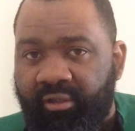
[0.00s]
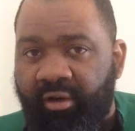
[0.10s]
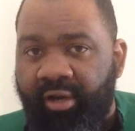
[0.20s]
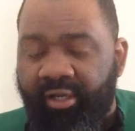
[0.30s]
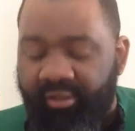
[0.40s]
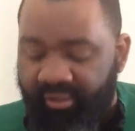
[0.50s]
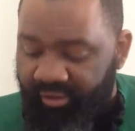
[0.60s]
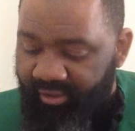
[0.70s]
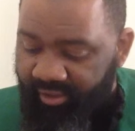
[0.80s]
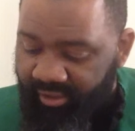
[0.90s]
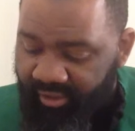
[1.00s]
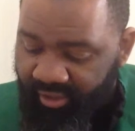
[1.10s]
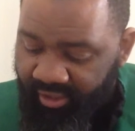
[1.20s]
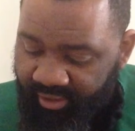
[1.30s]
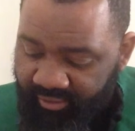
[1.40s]
All right?
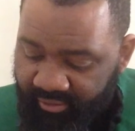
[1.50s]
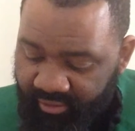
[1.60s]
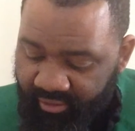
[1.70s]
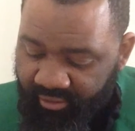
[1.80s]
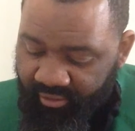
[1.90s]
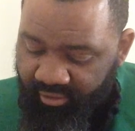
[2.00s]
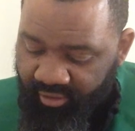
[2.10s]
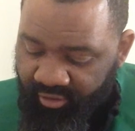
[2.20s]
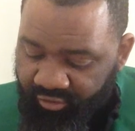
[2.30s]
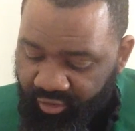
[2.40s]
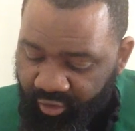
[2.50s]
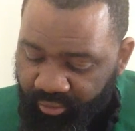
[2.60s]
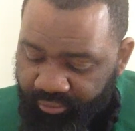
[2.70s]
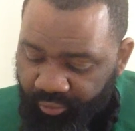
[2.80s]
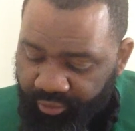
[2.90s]
Again, in
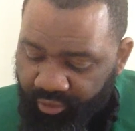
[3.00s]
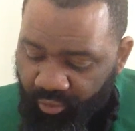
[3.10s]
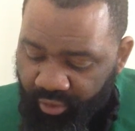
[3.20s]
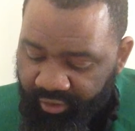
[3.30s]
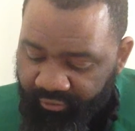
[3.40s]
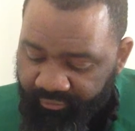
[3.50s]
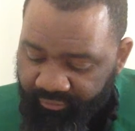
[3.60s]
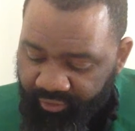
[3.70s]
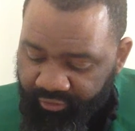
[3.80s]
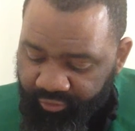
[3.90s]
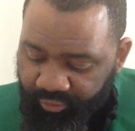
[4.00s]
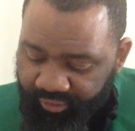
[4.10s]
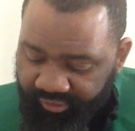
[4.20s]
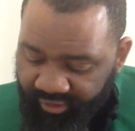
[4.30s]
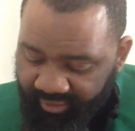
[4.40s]
Job 21, verse
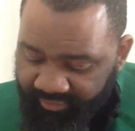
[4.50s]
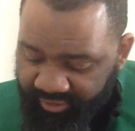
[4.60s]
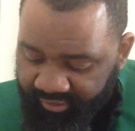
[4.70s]
27,